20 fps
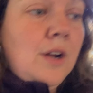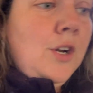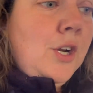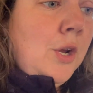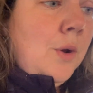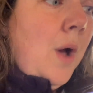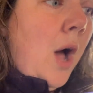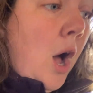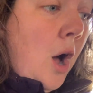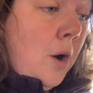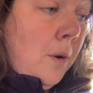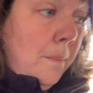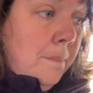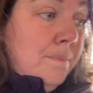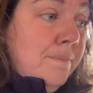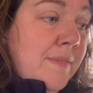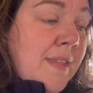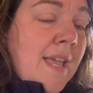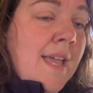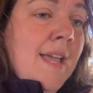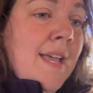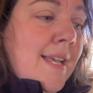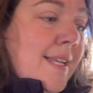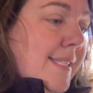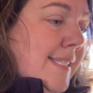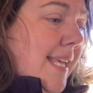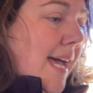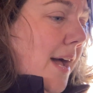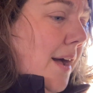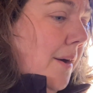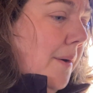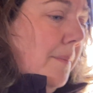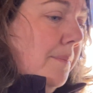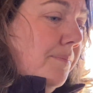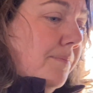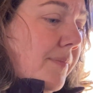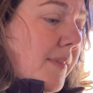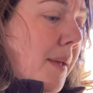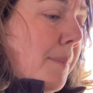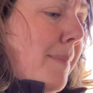new home. So
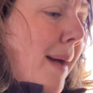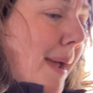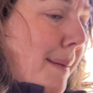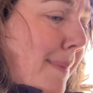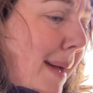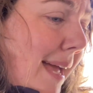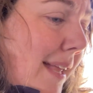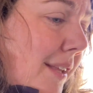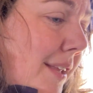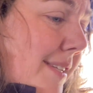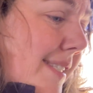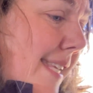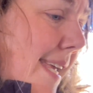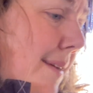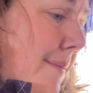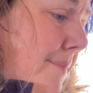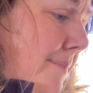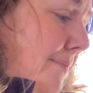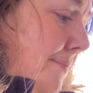back, Lucy.